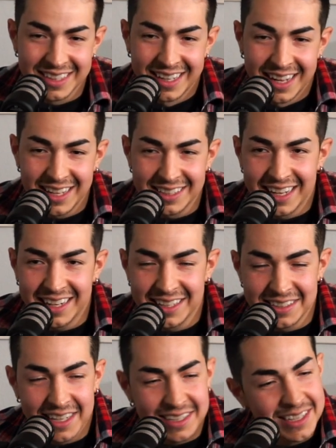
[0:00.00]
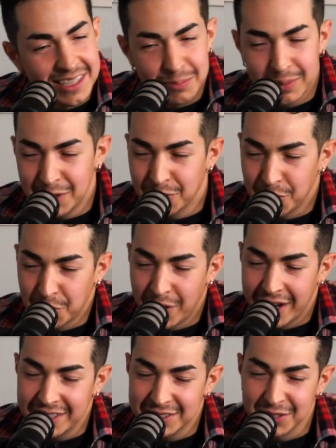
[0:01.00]
that, that is that, that's Big Roo,
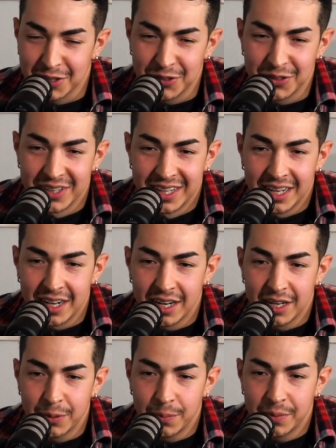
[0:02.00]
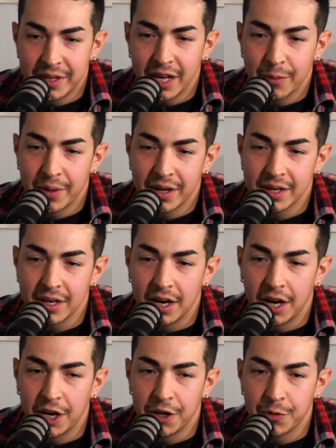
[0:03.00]
right? So, uh, but yeah, man.
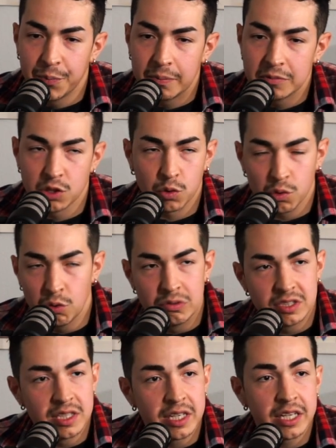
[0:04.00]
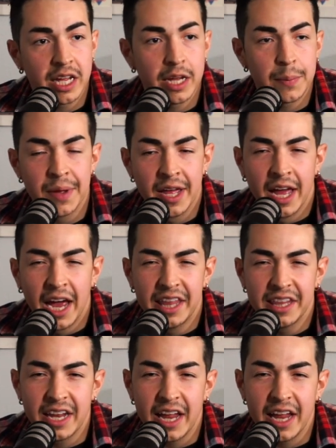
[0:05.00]
Um, so Roo was the nickname, and then